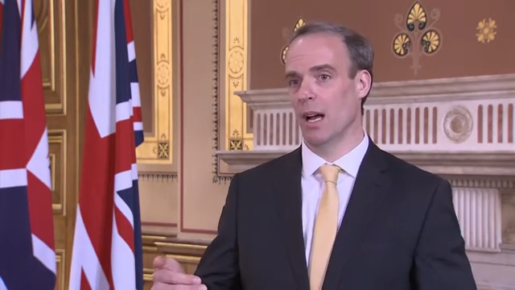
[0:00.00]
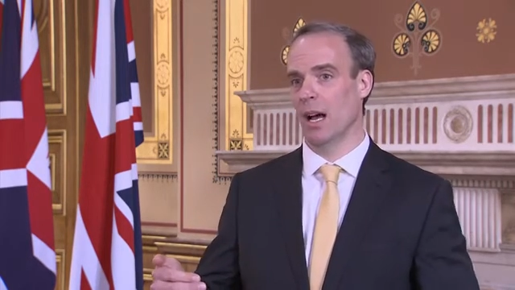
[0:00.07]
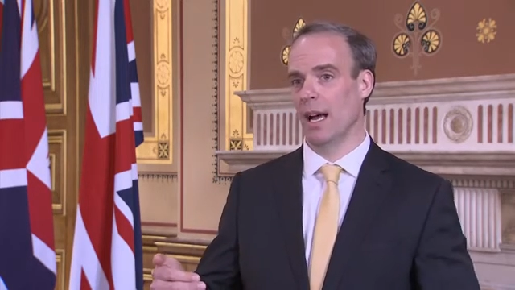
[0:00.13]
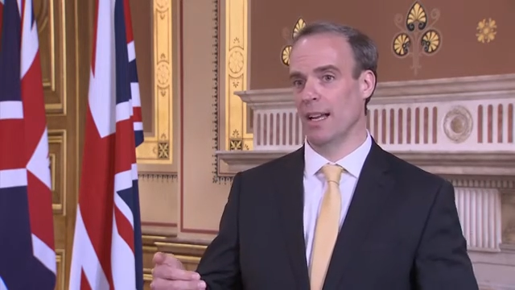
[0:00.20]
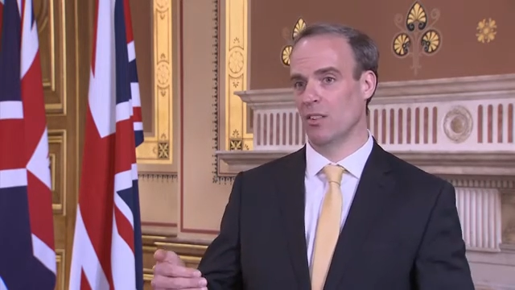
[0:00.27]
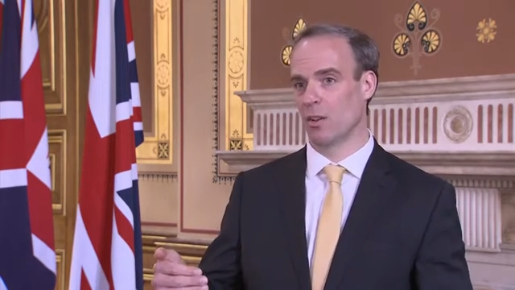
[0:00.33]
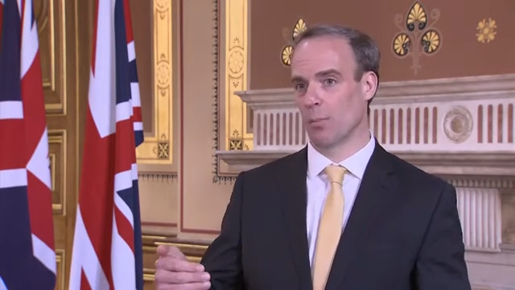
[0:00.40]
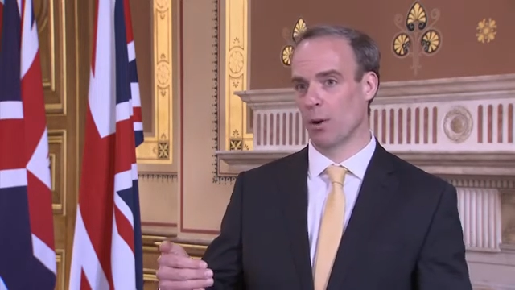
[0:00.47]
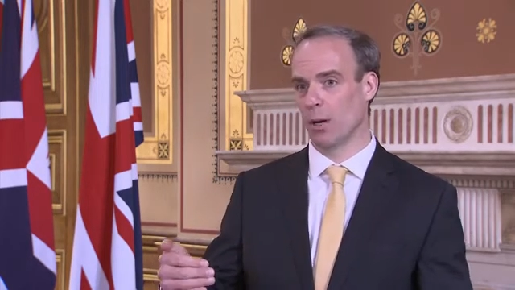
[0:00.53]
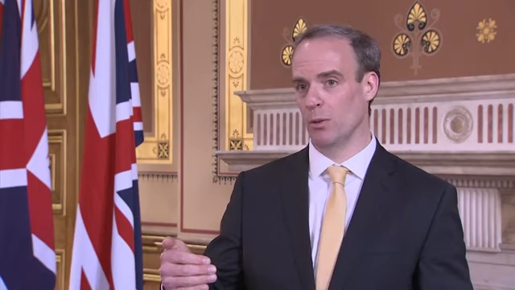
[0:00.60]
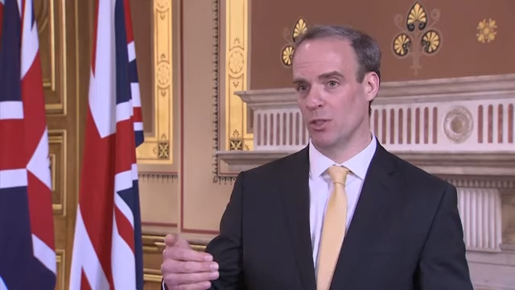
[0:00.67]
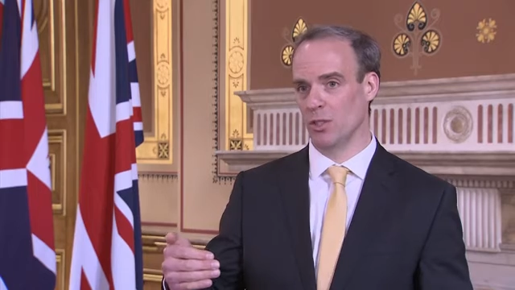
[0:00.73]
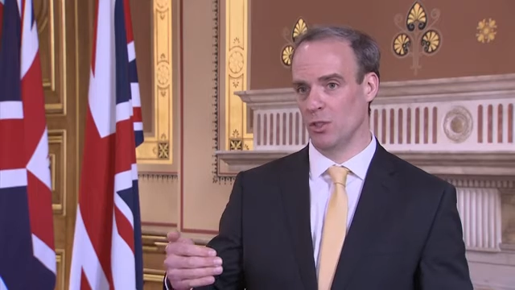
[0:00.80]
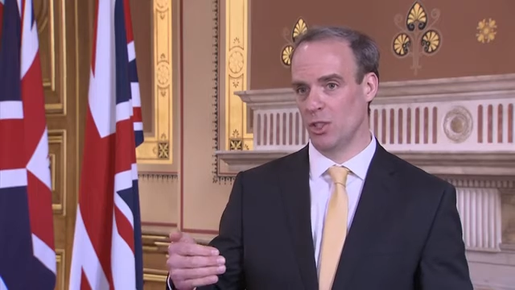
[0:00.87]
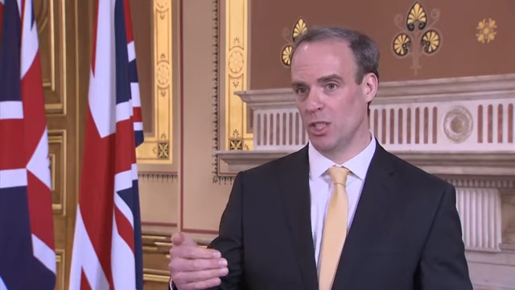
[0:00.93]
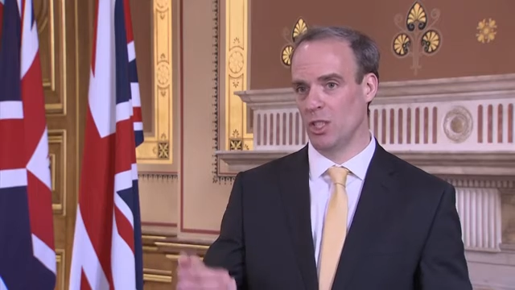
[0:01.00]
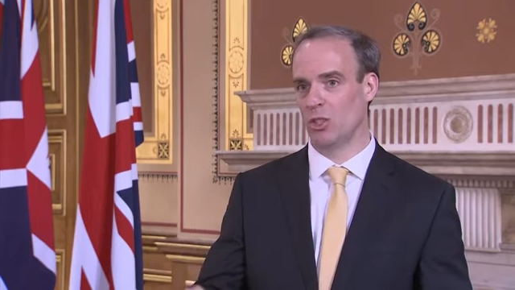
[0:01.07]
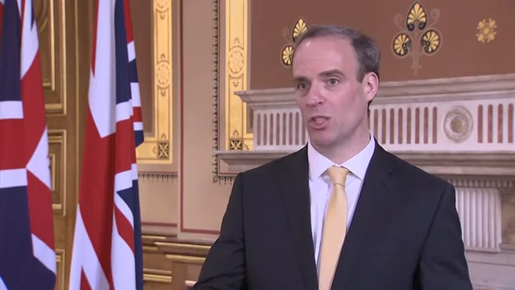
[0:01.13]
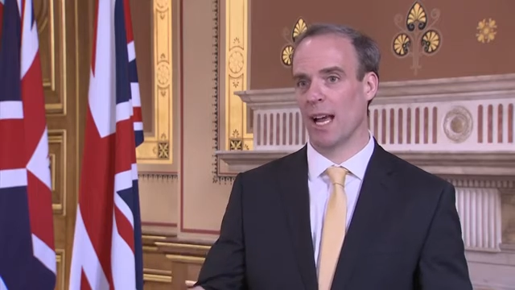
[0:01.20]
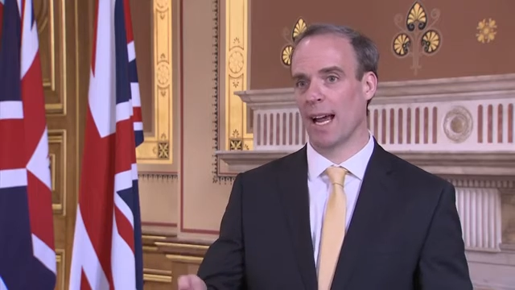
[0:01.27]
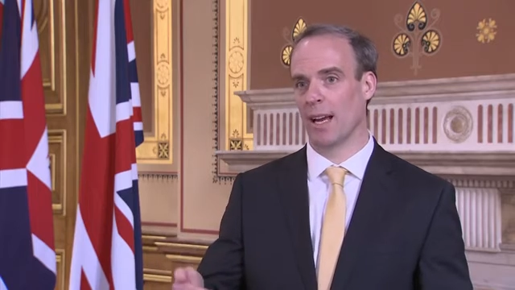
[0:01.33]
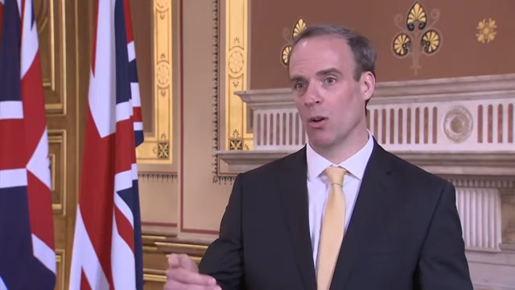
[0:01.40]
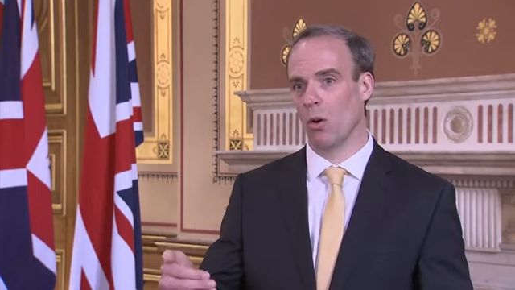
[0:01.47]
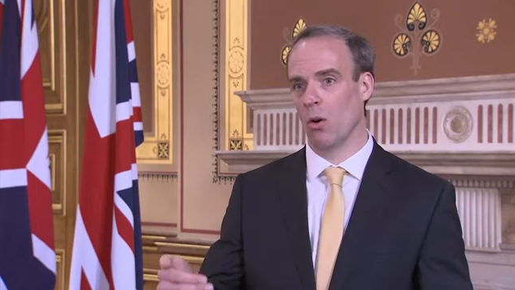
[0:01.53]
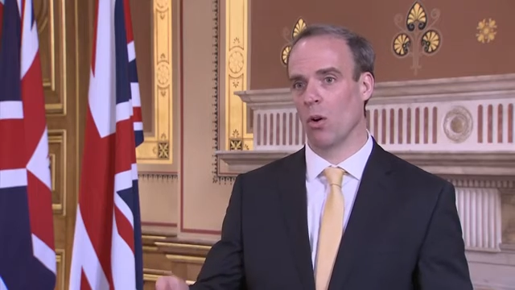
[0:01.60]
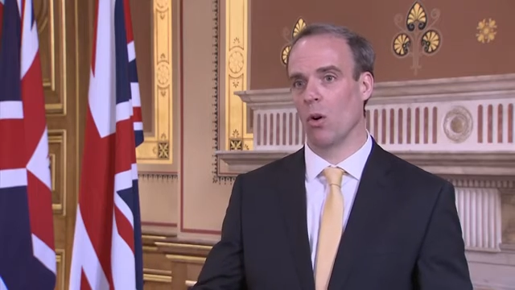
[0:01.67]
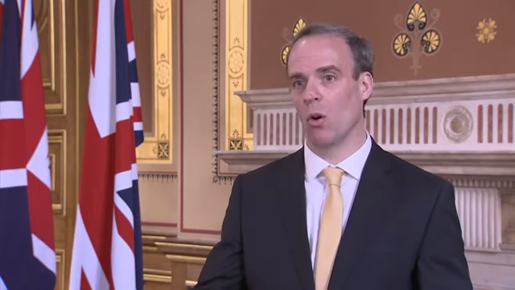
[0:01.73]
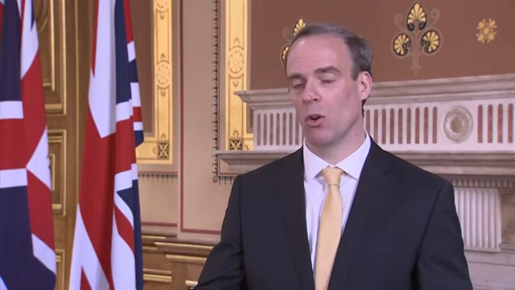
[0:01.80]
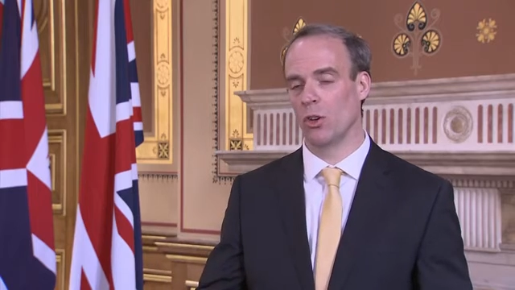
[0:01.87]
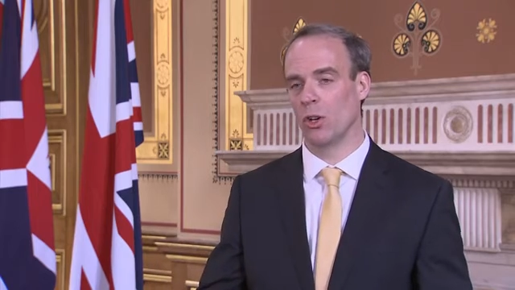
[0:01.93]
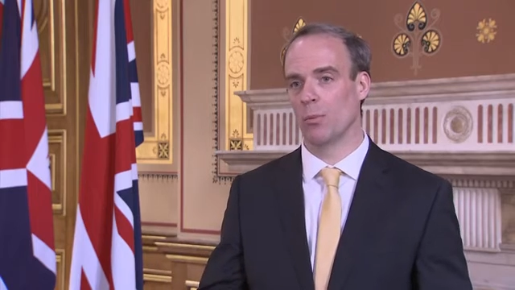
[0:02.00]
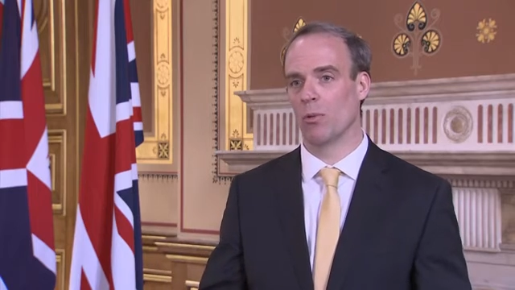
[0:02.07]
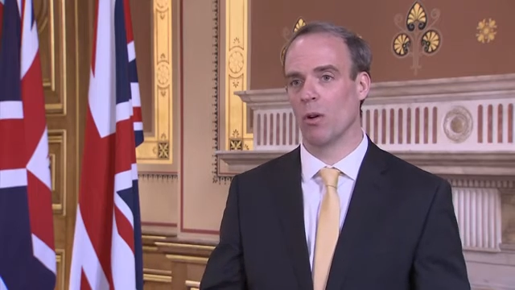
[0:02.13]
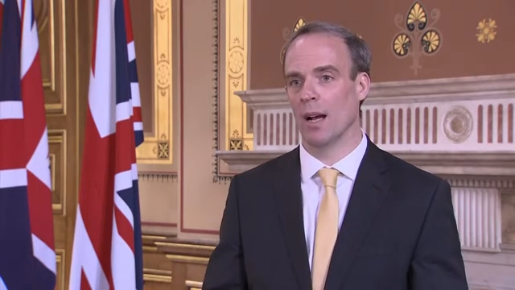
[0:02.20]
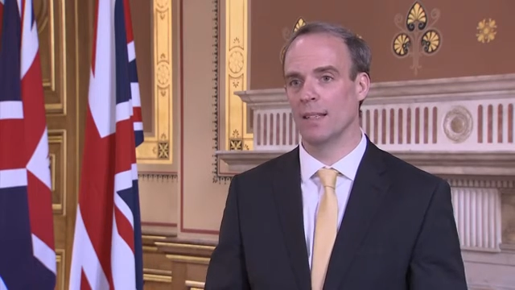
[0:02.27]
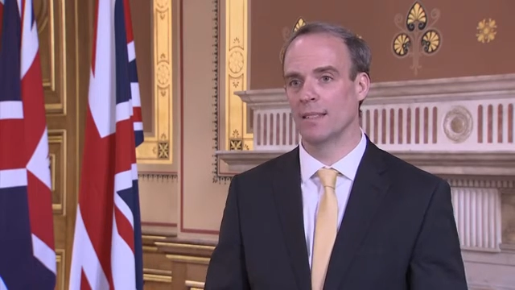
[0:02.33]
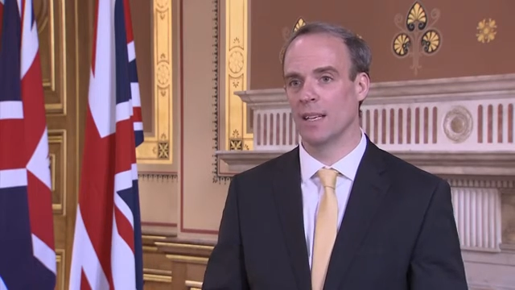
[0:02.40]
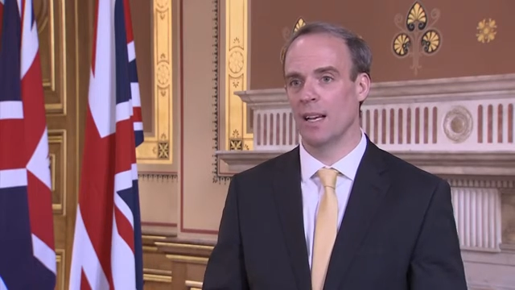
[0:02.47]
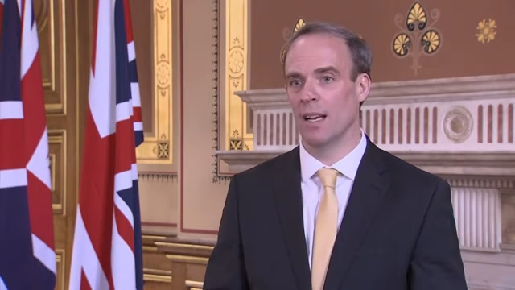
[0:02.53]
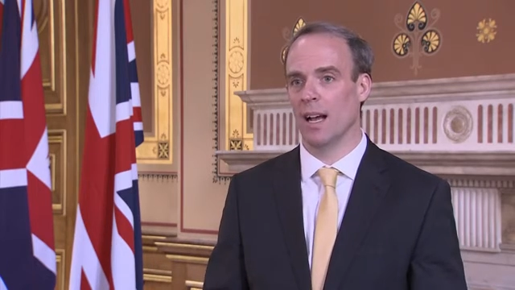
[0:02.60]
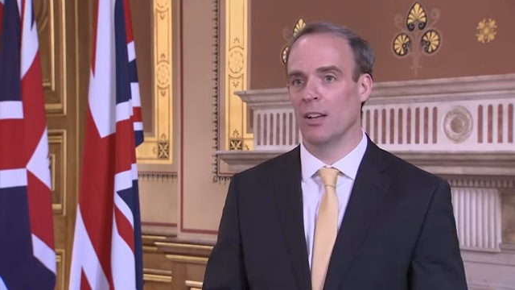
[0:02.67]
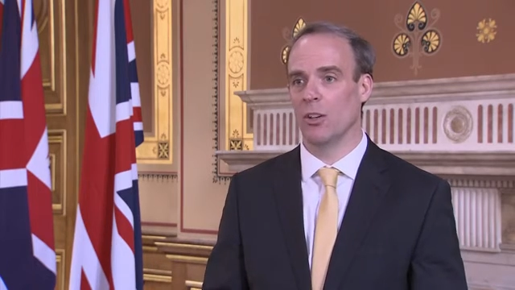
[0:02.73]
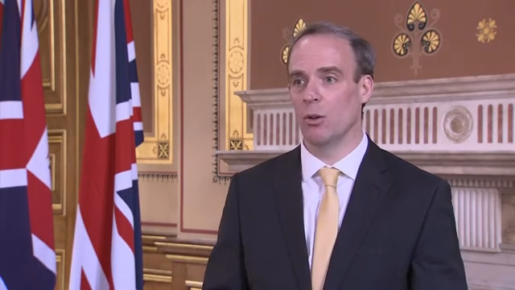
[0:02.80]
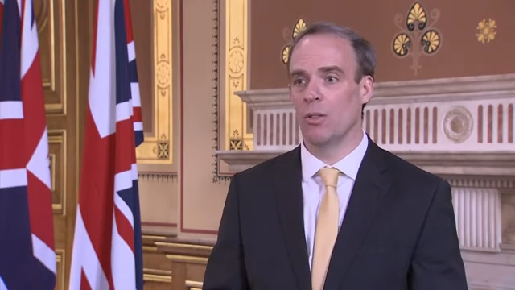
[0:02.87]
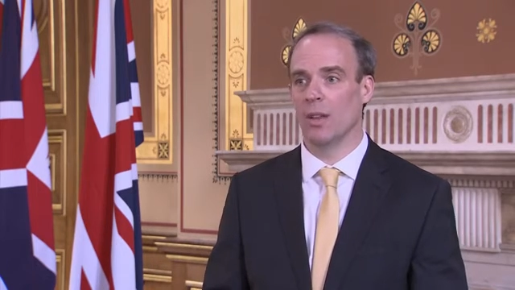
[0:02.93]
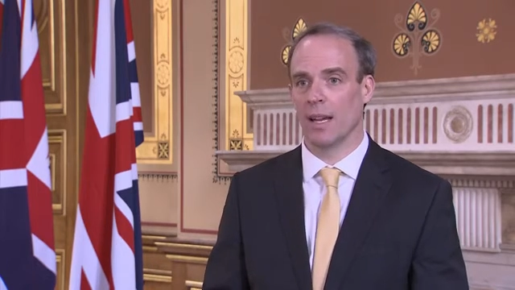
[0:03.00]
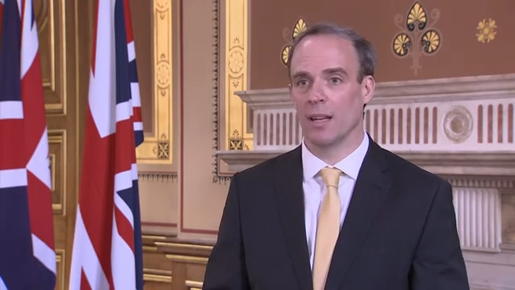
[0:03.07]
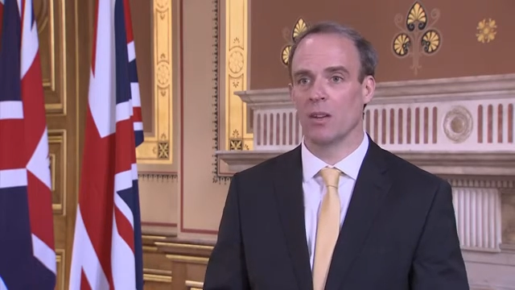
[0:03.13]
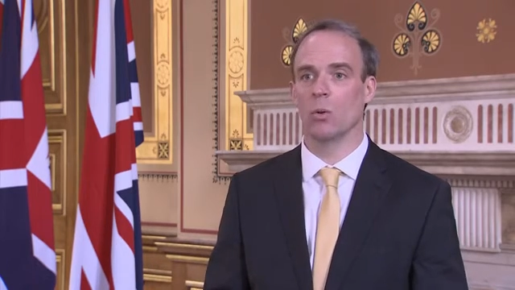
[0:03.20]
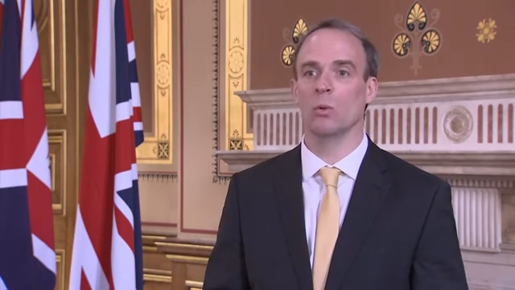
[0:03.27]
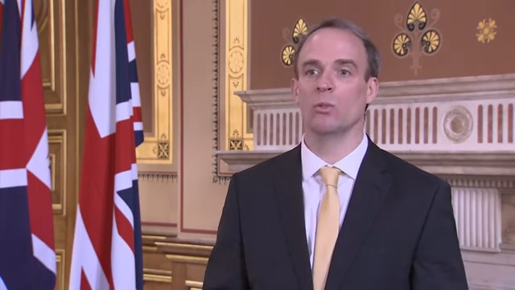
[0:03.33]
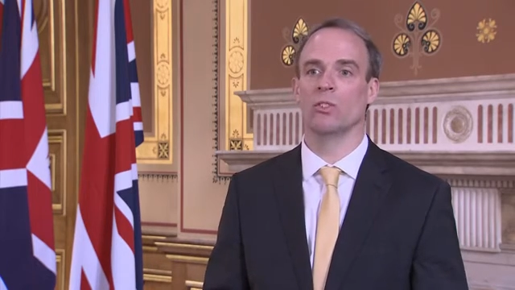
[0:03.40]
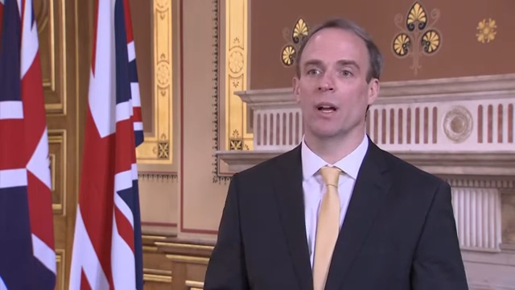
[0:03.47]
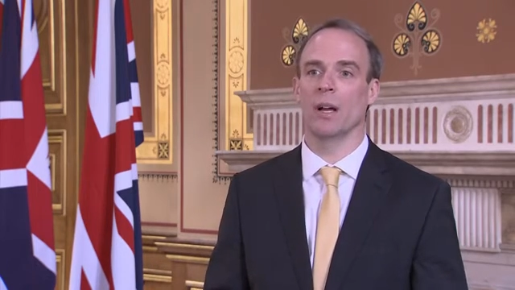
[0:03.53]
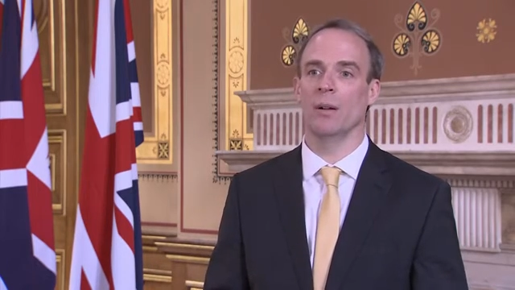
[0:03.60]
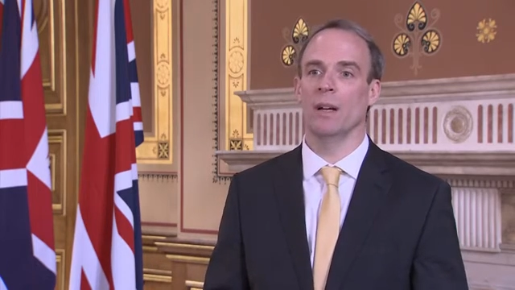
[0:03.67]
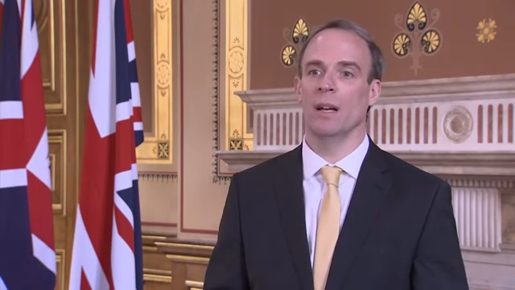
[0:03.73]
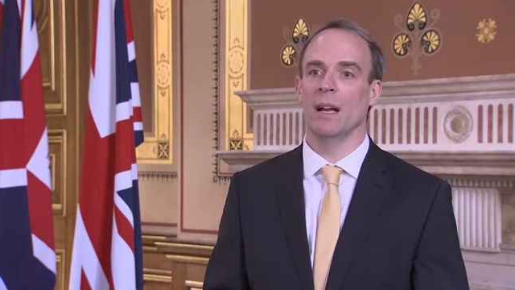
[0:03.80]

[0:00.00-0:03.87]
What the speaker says: its approach in Xinjiang and Hong Kong on human rights, I do think it also